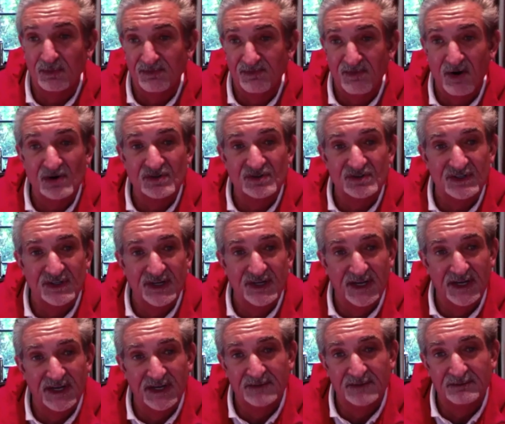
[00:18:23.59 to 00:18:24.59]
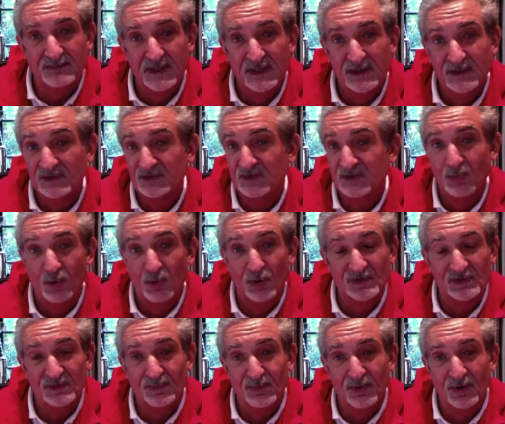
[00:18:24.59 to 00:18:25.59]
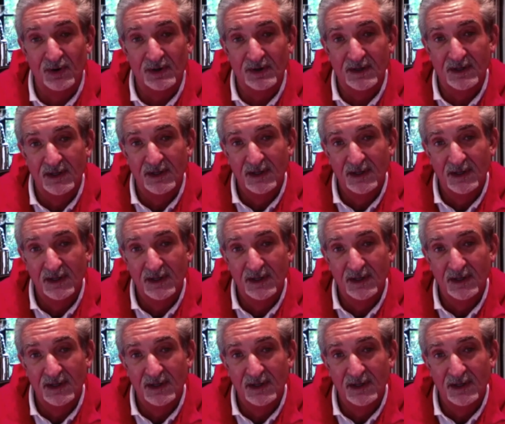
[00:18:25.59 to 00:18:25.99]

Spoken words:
functioning sports book